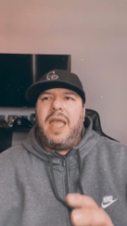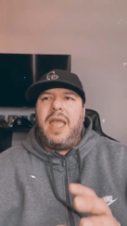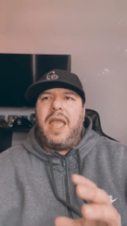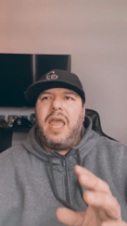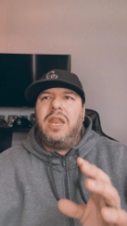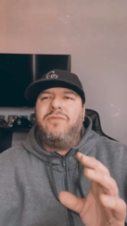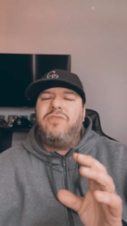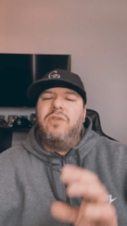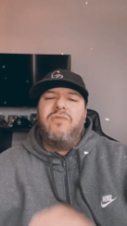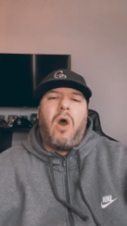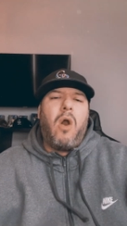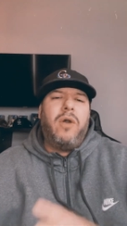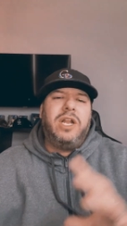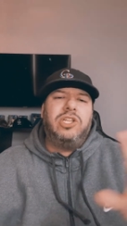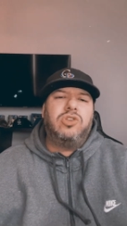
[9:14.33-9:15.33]
and if you've
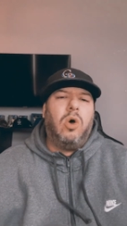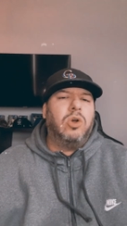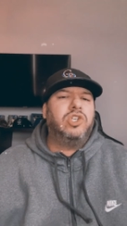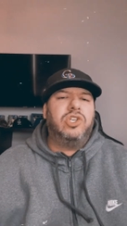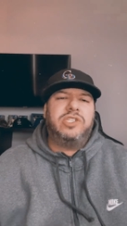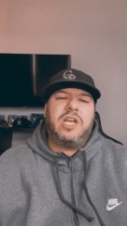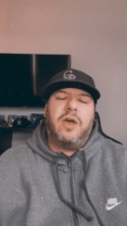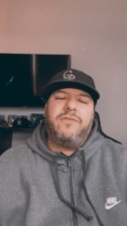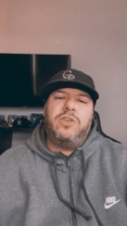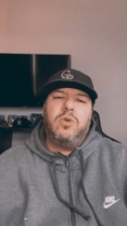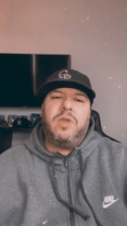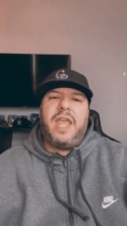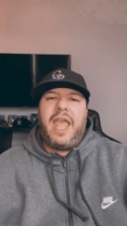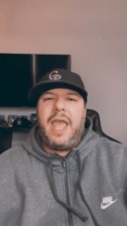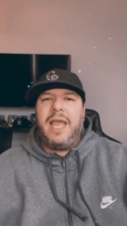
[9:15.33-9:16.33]
already told yourself you
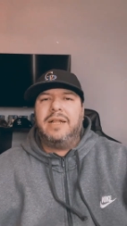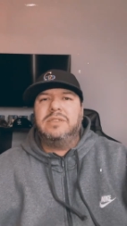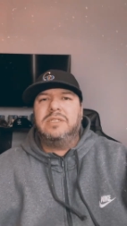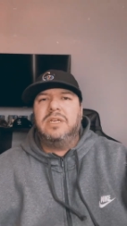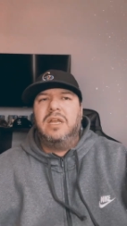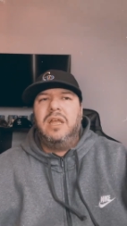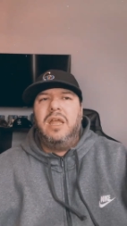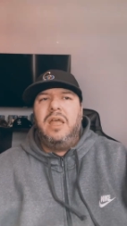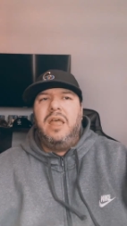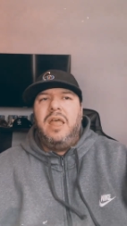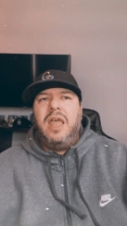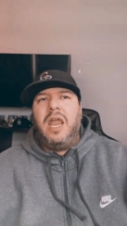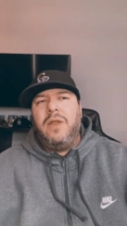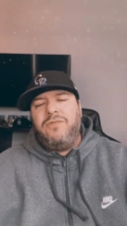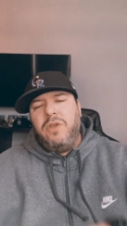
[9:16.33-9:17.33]
can't,
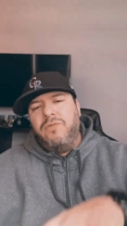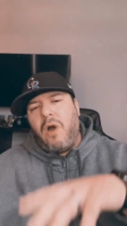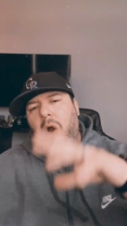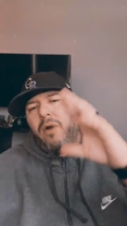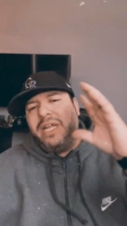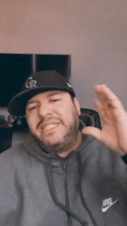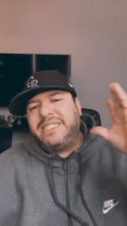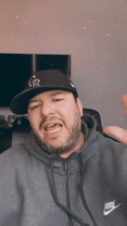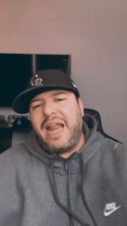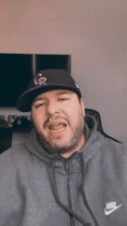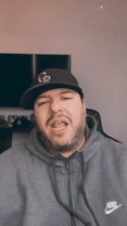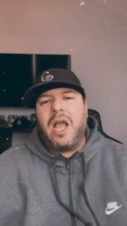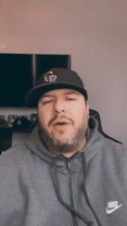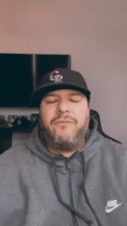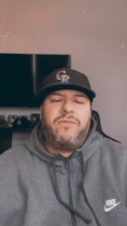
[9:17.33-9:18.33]
and if you've already said, I
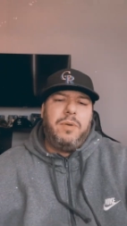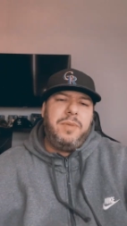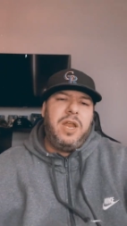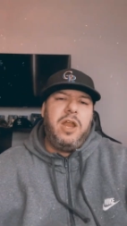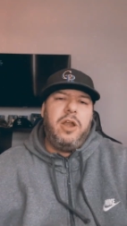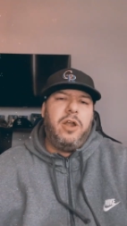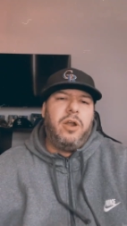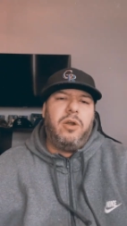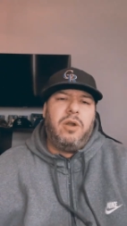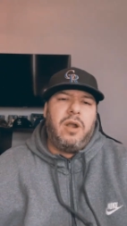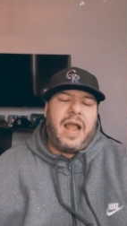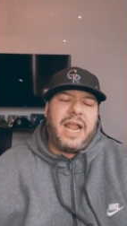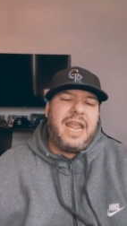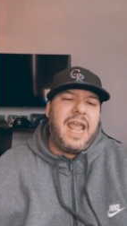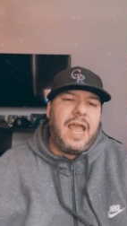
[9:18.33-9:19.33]
come from here,
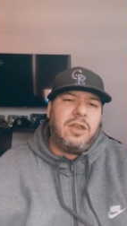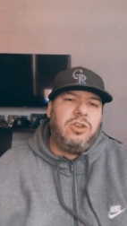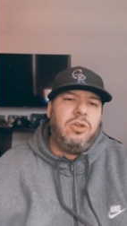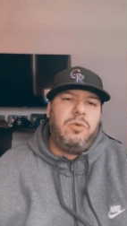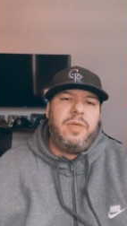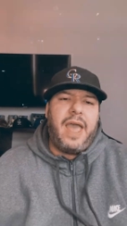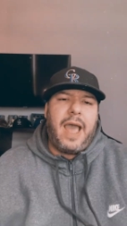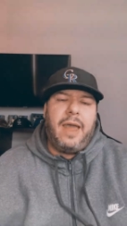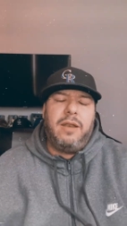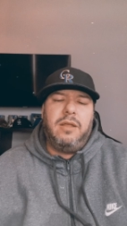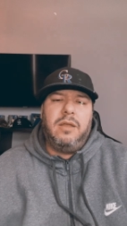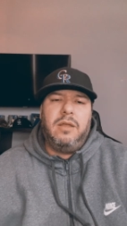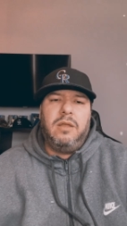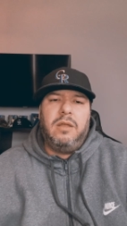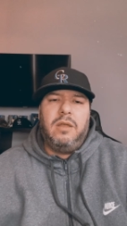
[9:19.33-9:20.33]
I can't do that.
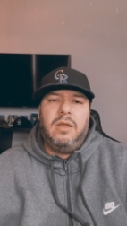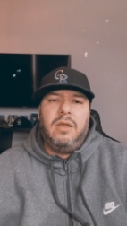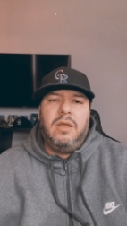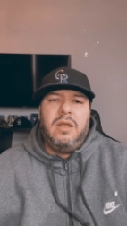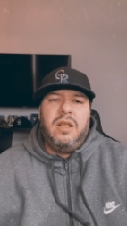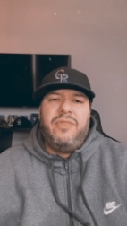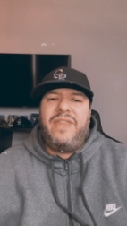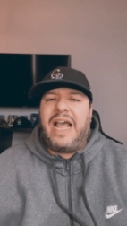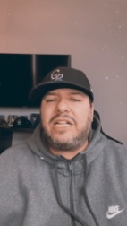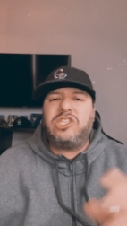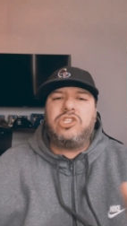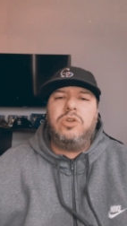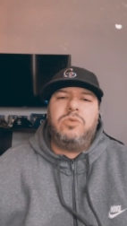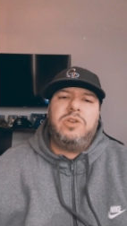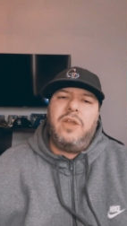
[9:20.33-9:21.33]
That's
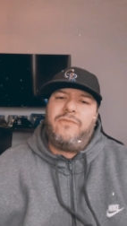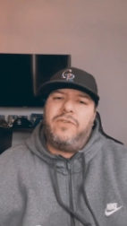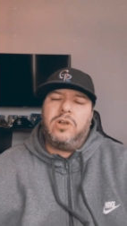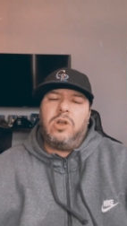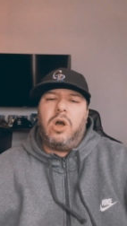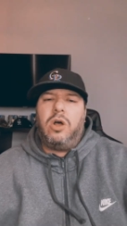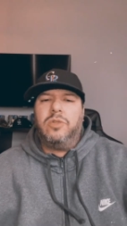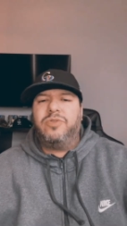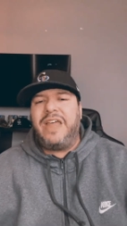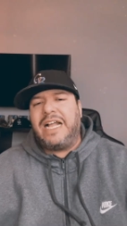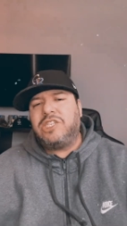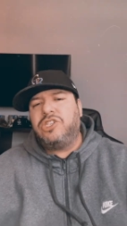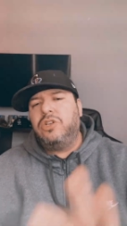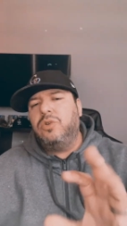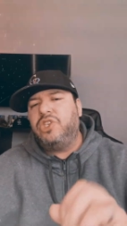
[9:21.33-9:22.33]
too difficult.
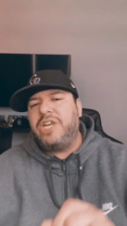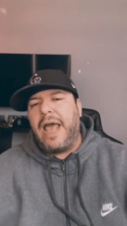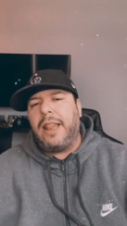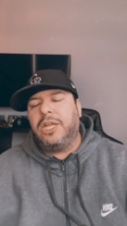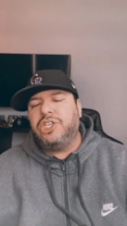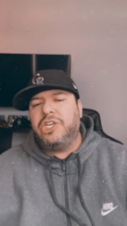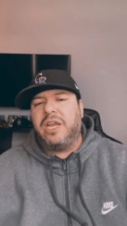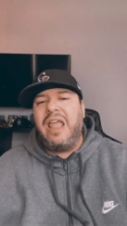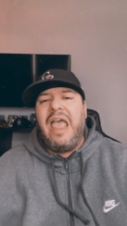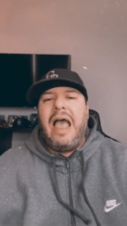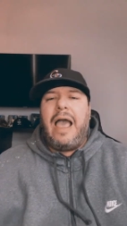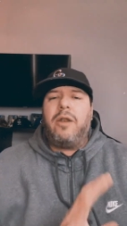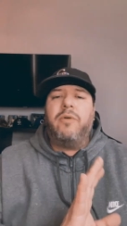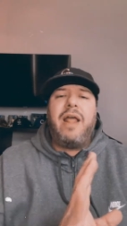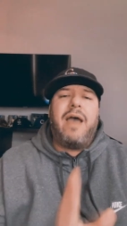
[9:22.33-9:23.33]
That's too challenging.
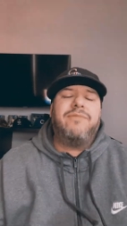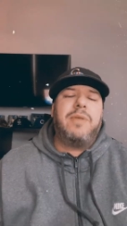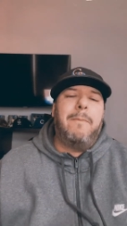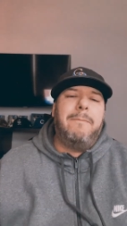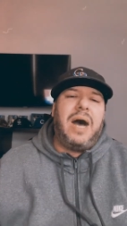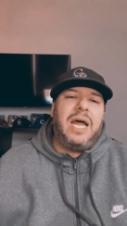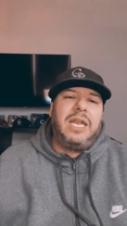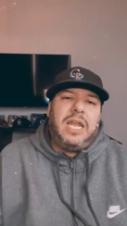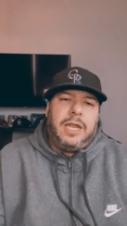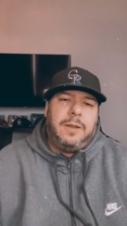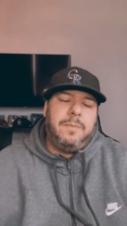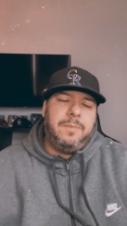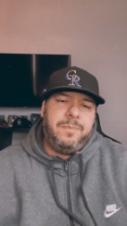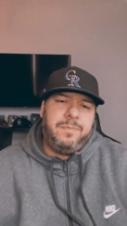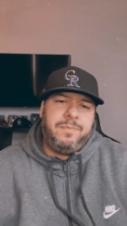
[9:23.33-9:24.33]
I don't have the
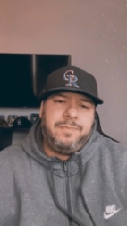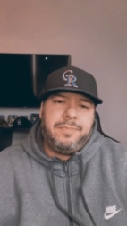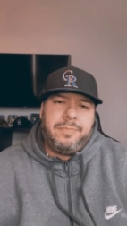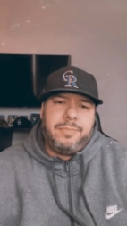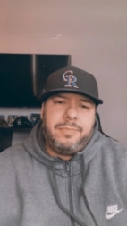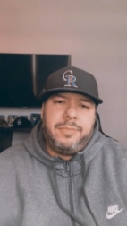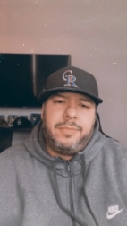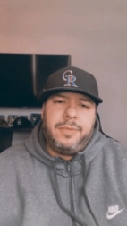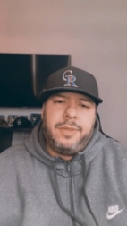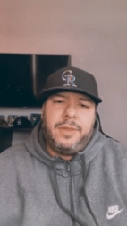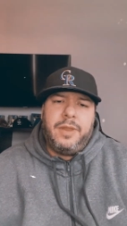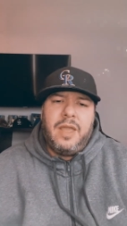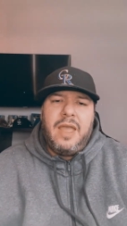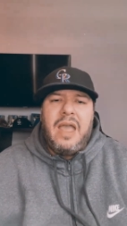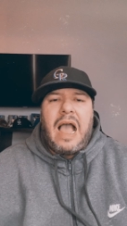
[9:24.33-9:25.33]
money.
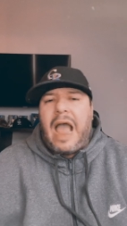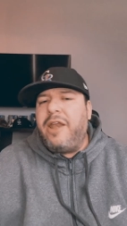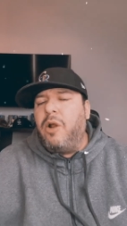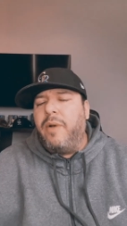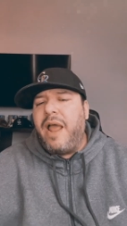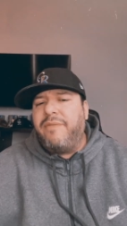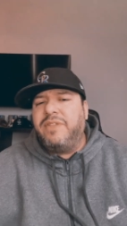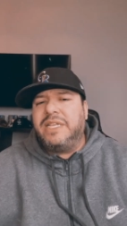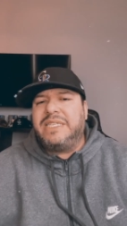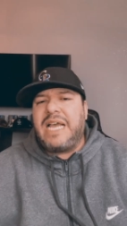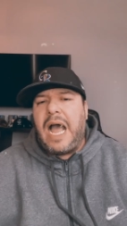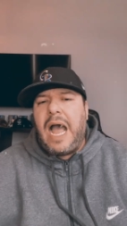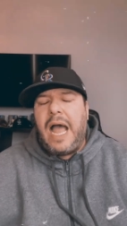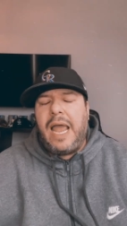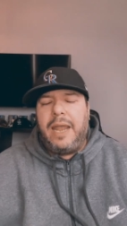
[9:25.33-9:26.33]
I don't have the
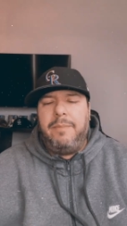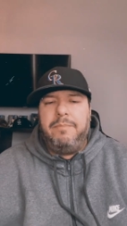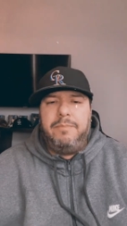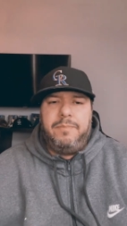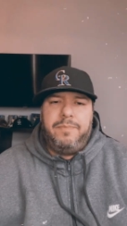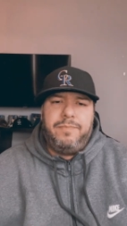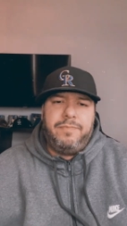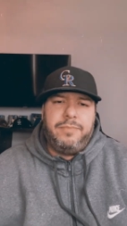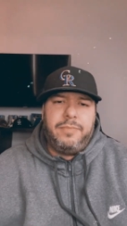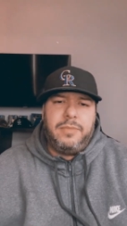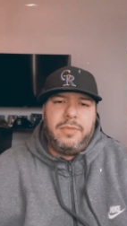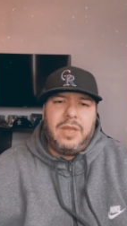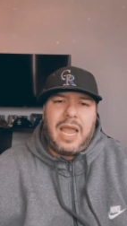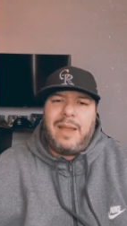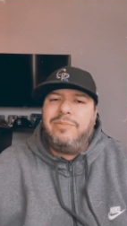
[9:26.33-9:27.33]
time.
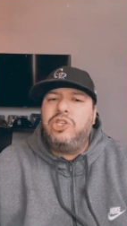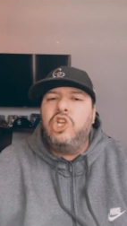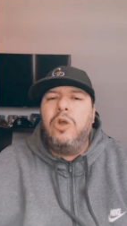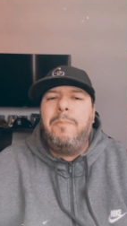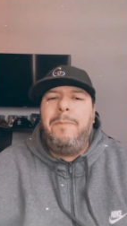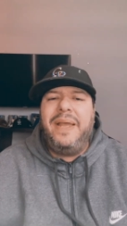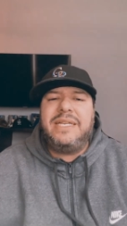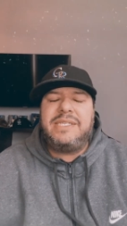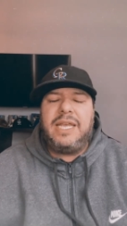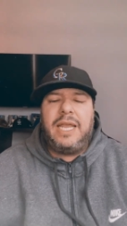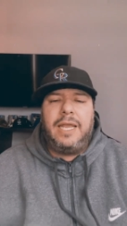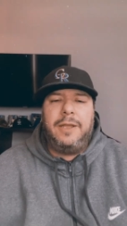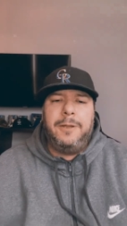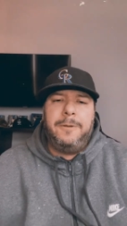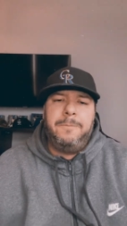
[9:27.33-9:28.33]
I'm too busy.